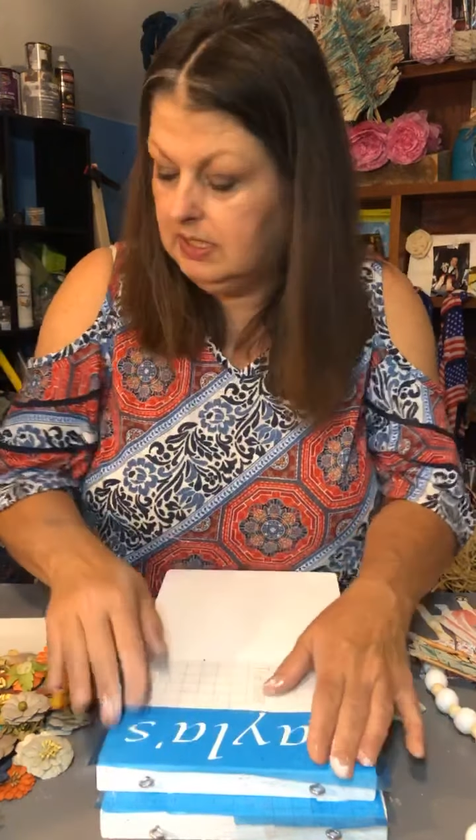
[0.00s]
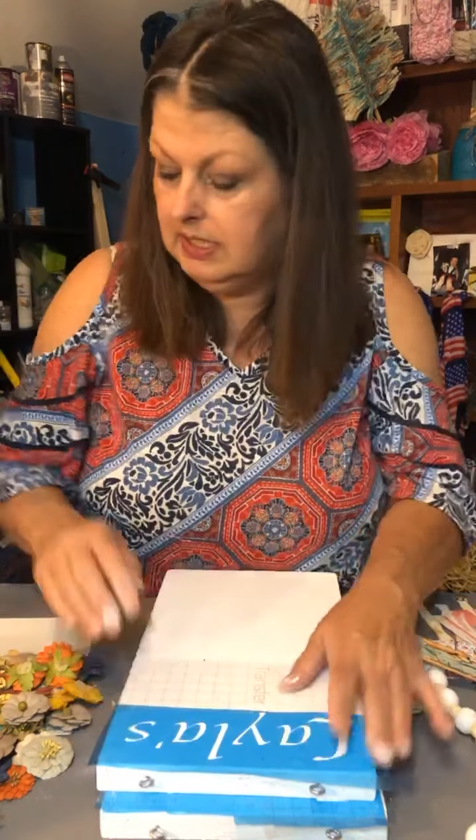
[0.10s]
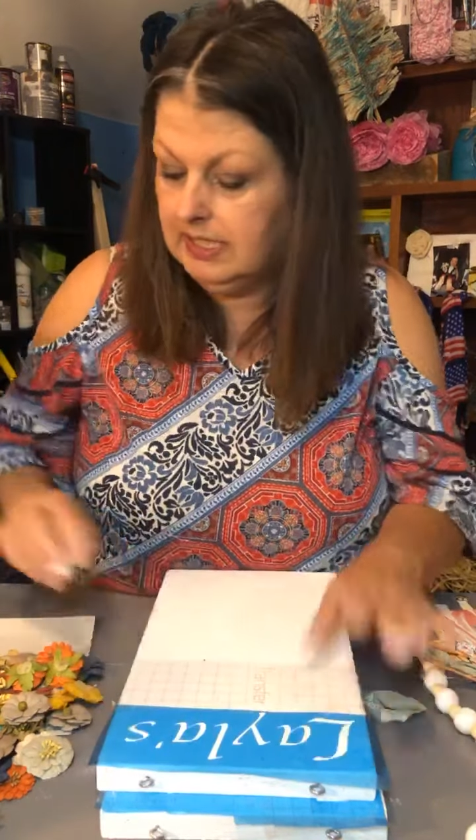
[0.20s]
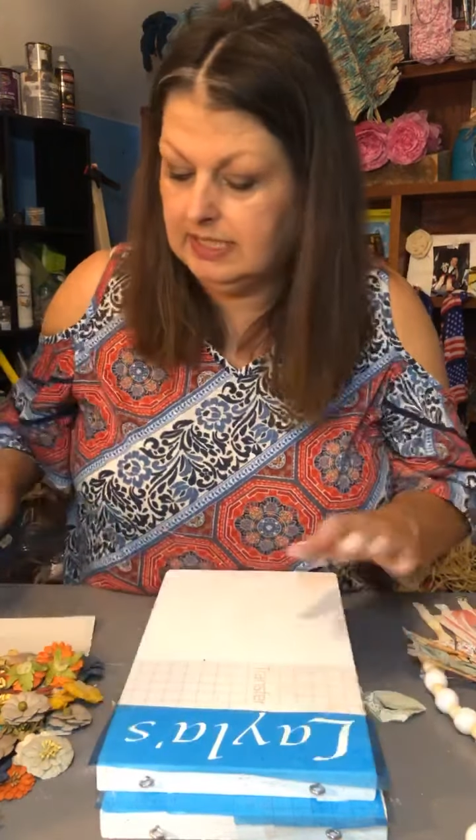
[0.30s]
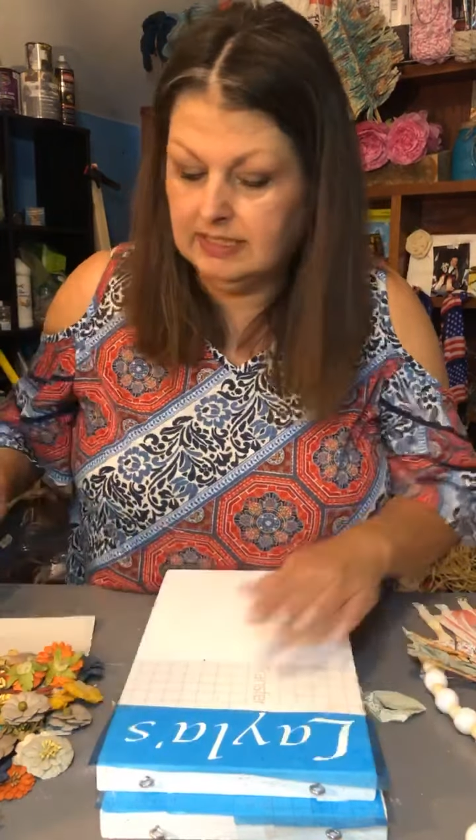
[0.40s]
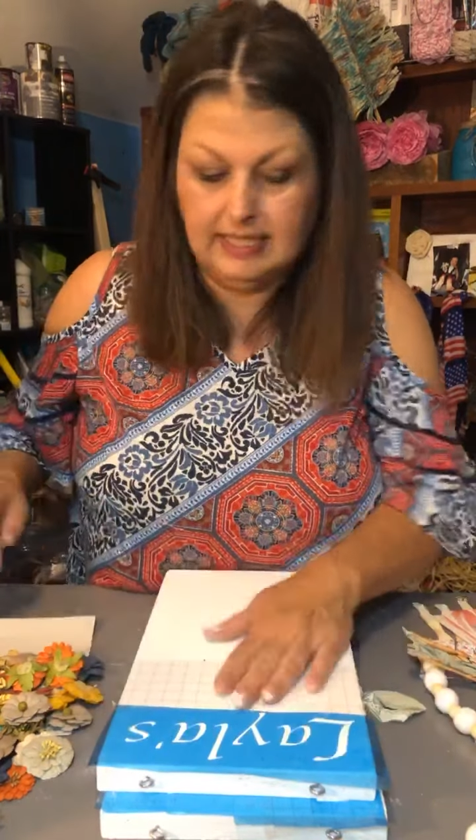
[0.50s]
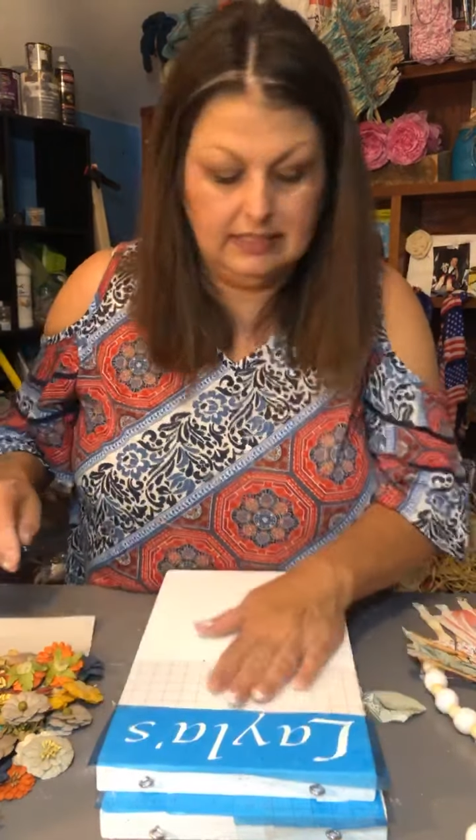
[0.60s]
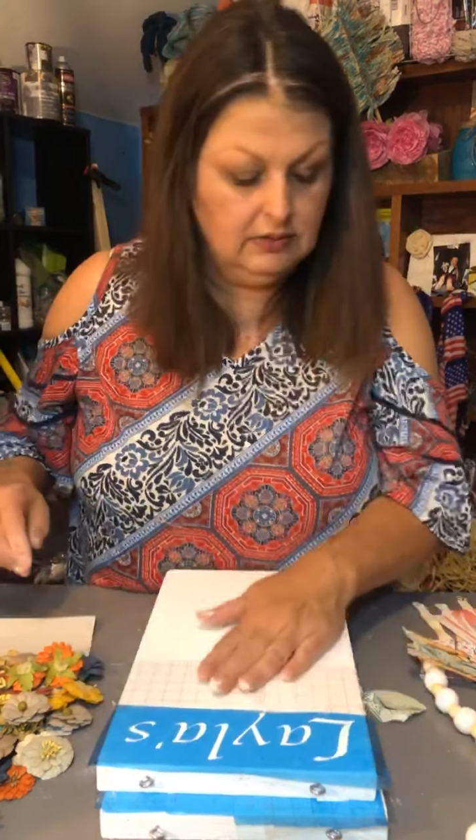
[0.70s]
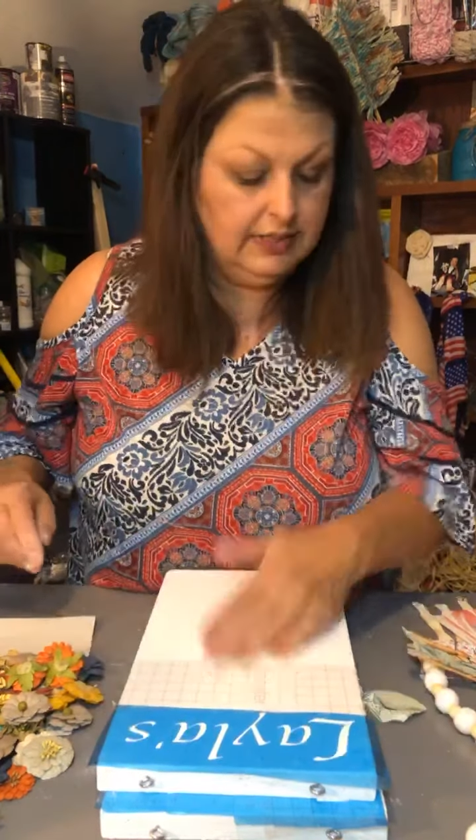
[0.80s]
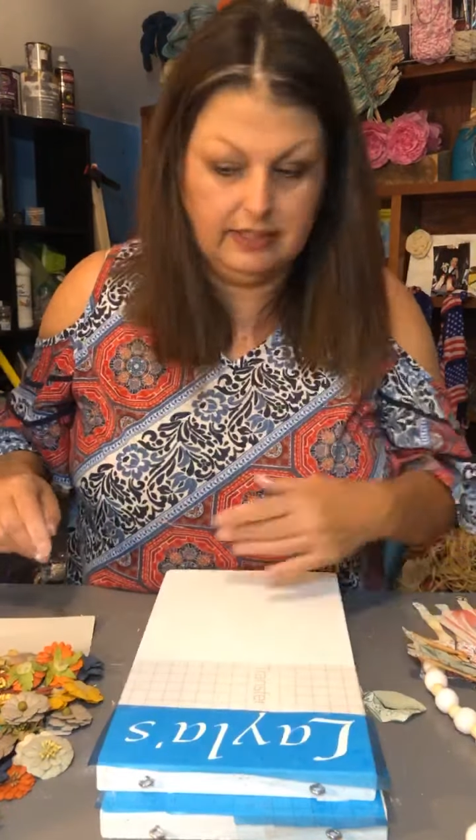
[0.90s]
hitting that
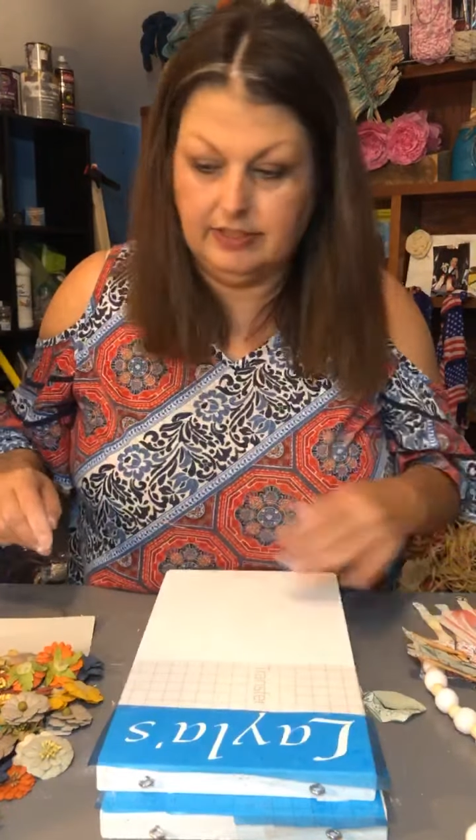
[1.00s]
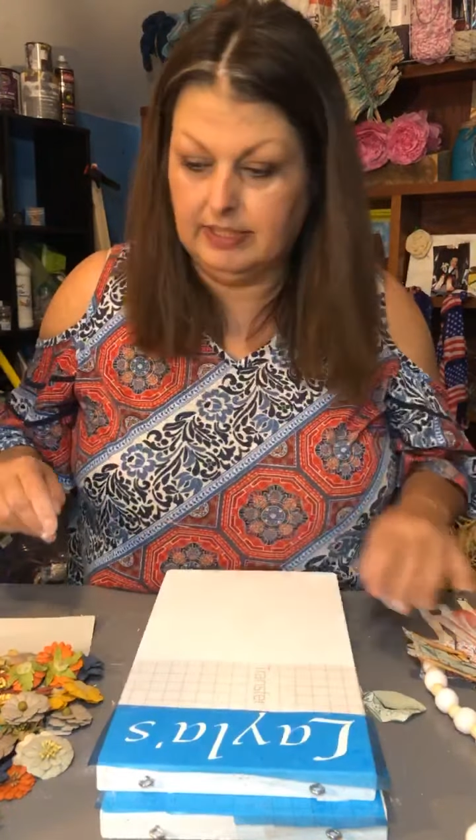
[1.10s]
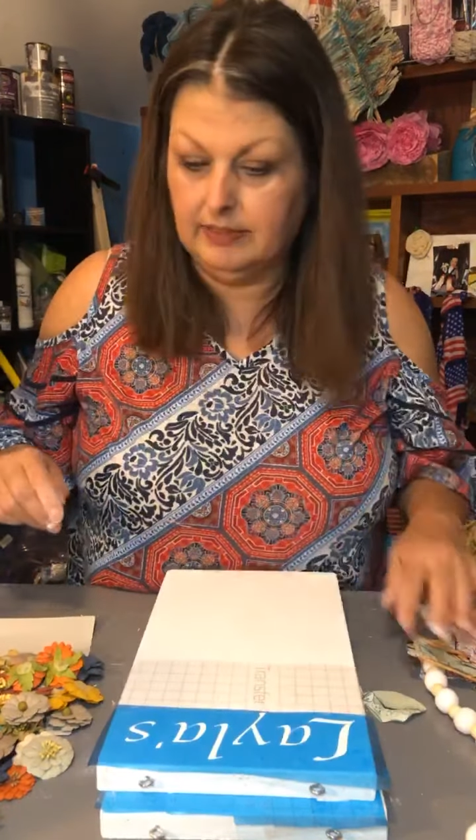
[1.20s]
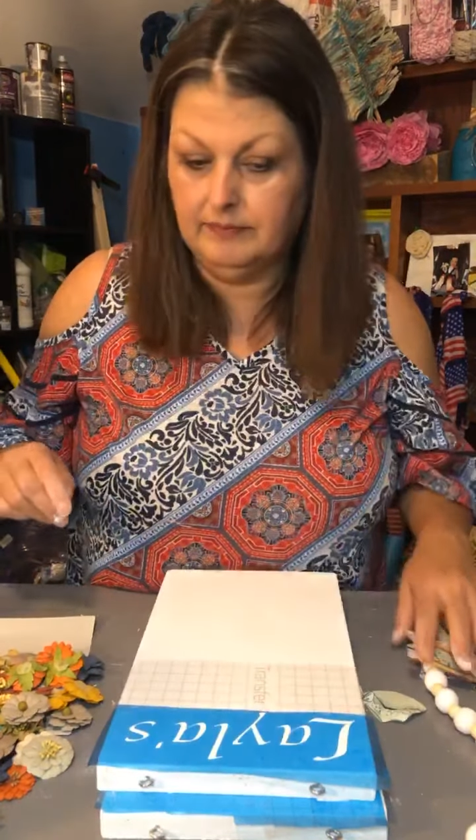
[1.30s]
little area.